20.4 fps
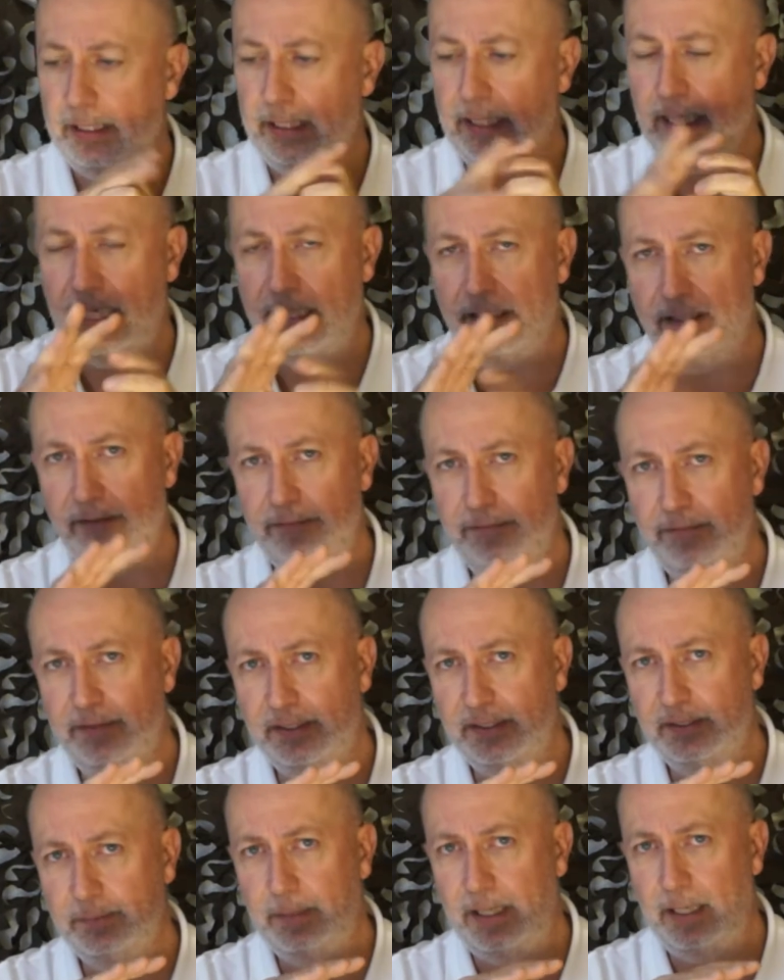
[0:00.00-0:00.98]
It had the
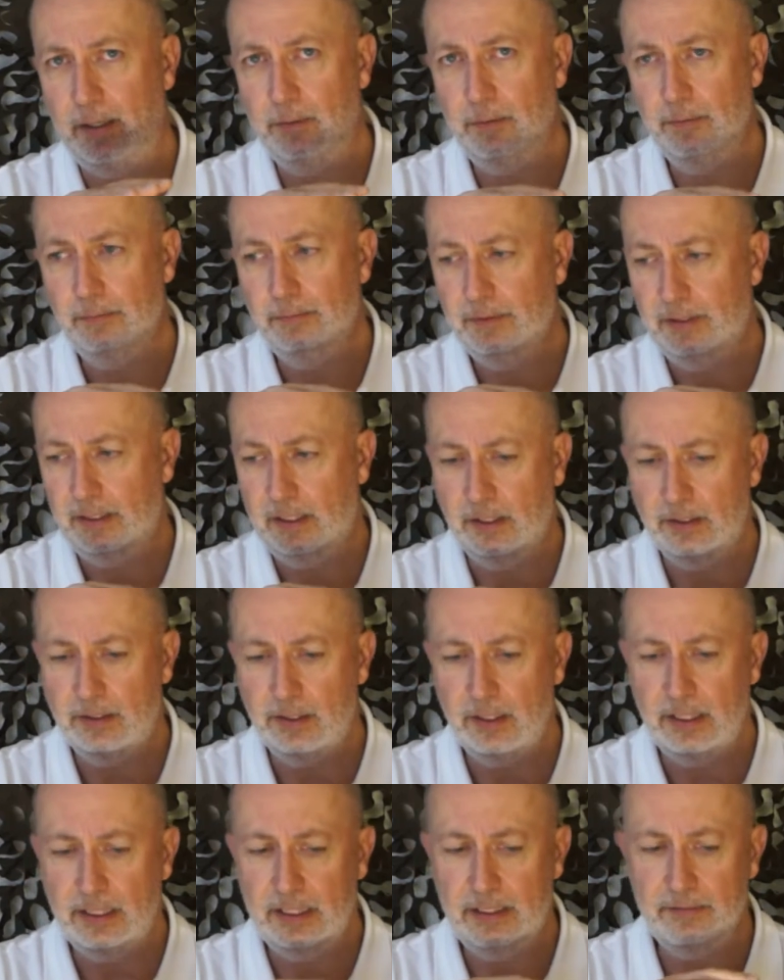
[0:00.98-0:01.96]
fixed barrel, the
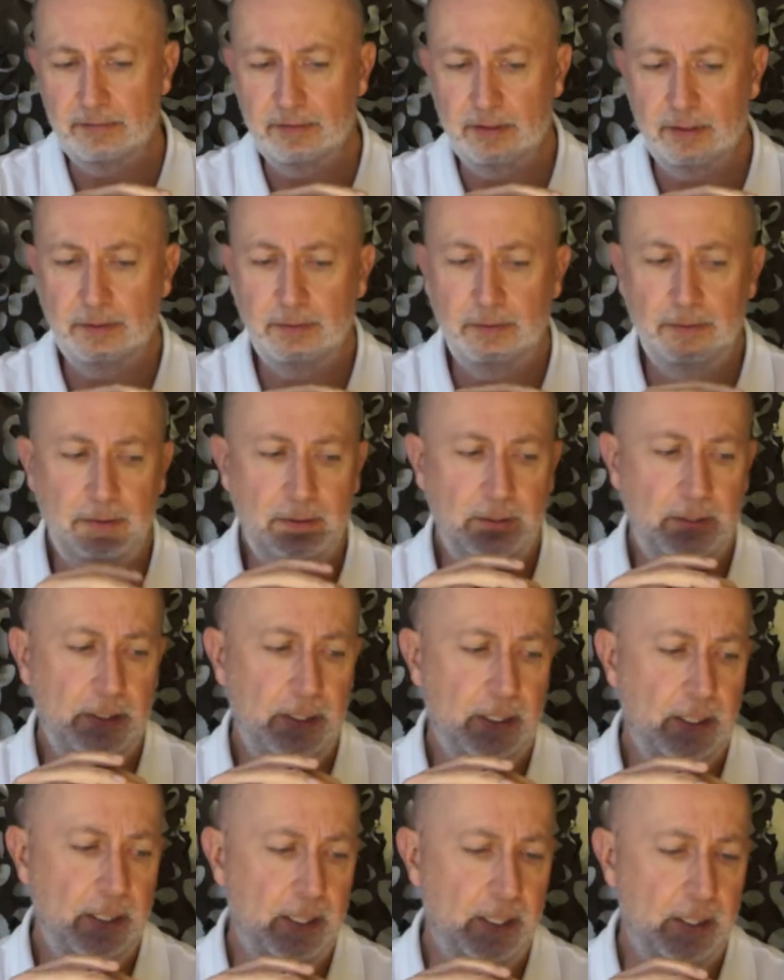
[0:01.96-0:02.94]
underlever.
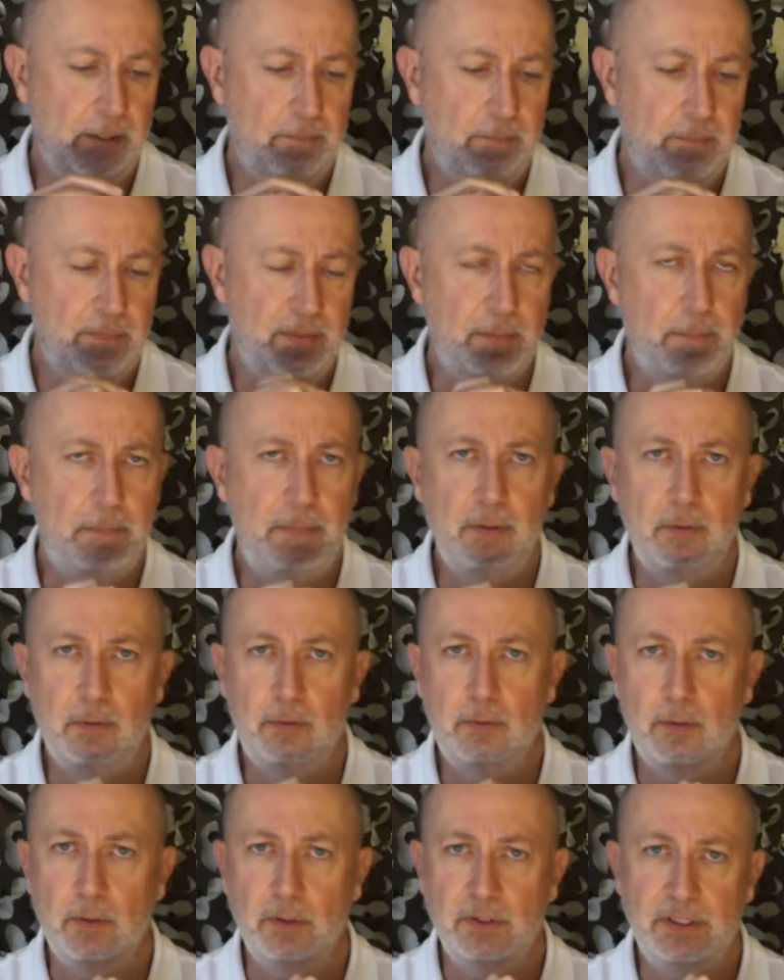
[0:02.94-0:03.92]
The
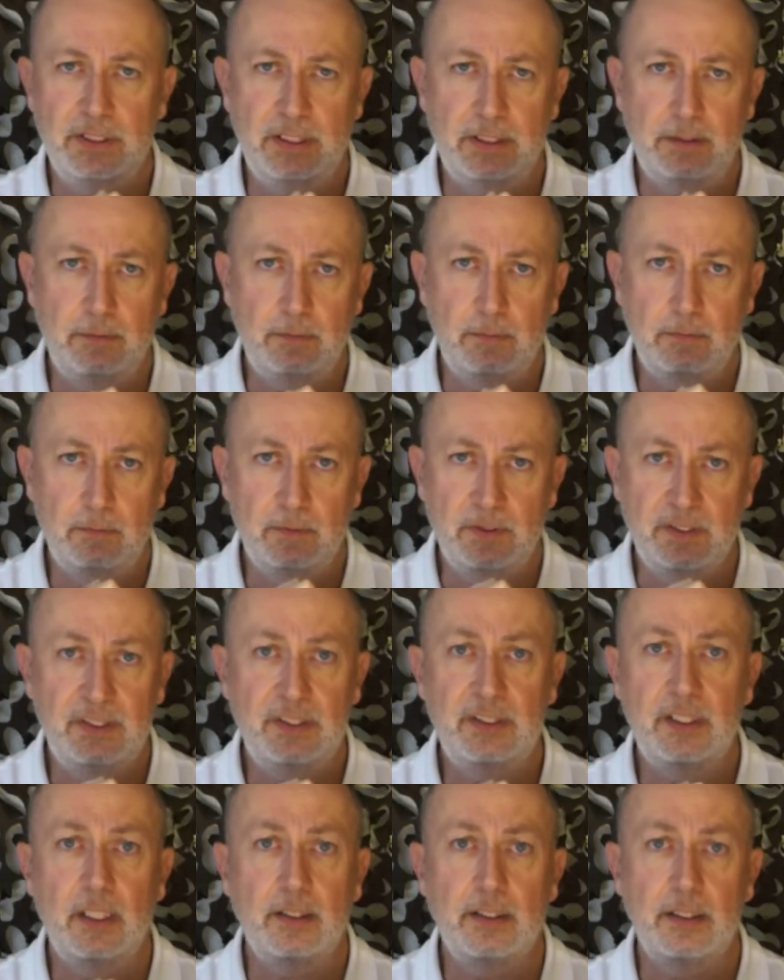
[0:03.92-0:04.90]
build quality was
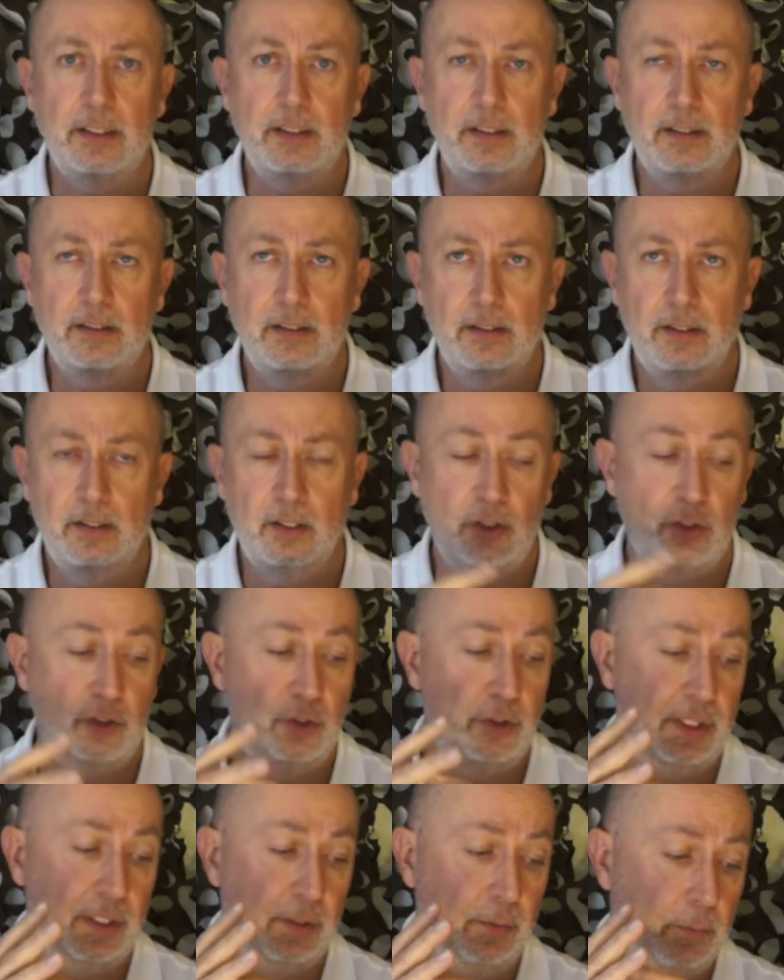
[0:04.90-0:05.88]
stunning. The
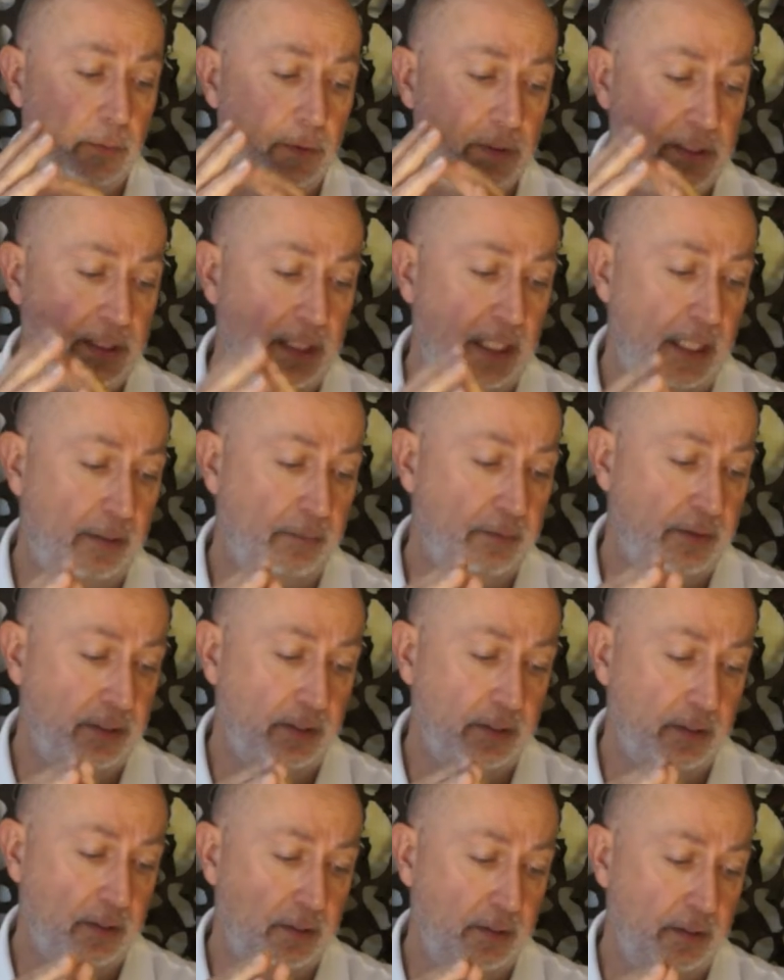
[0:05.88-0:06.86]
trigger was
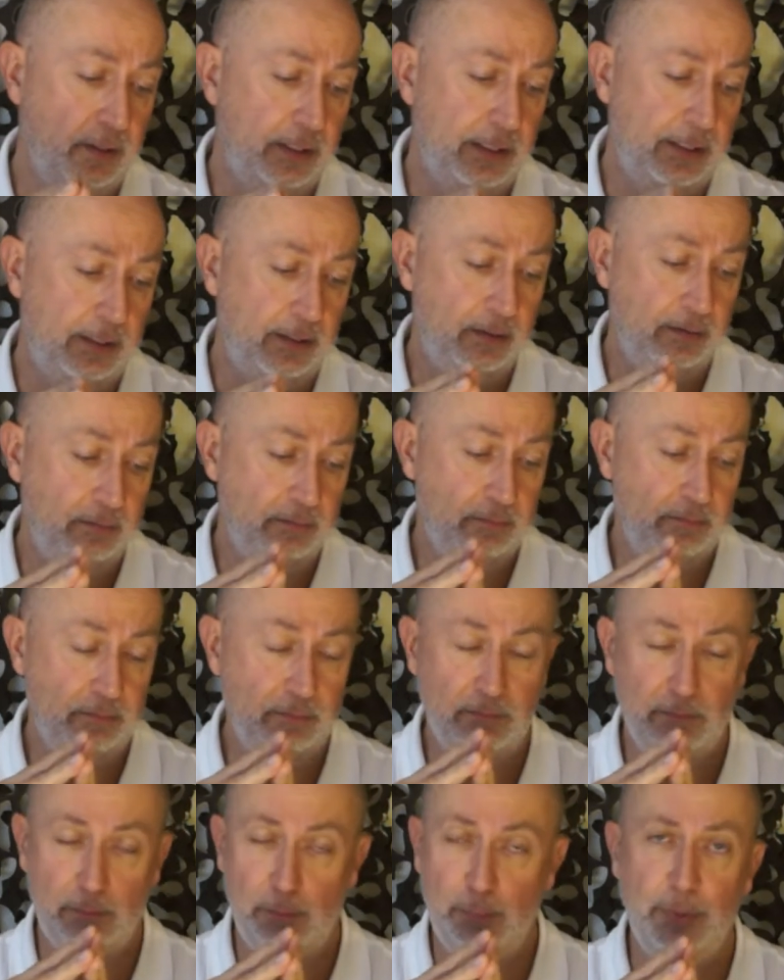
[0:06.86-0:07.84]
absolutely
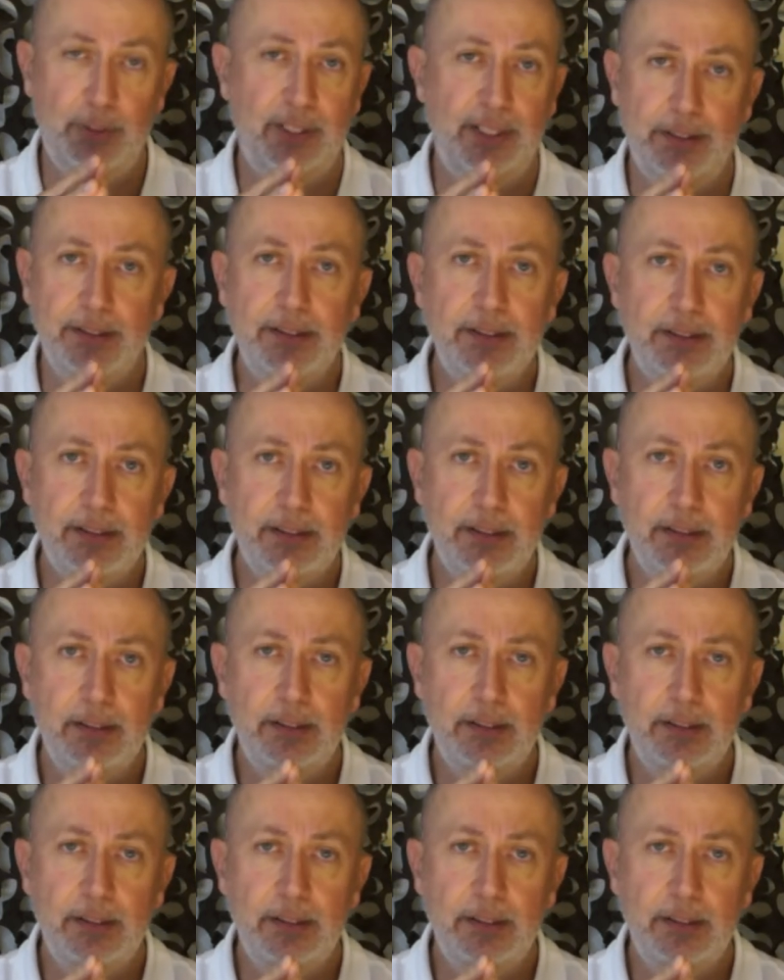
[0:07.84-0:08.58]
brilliant.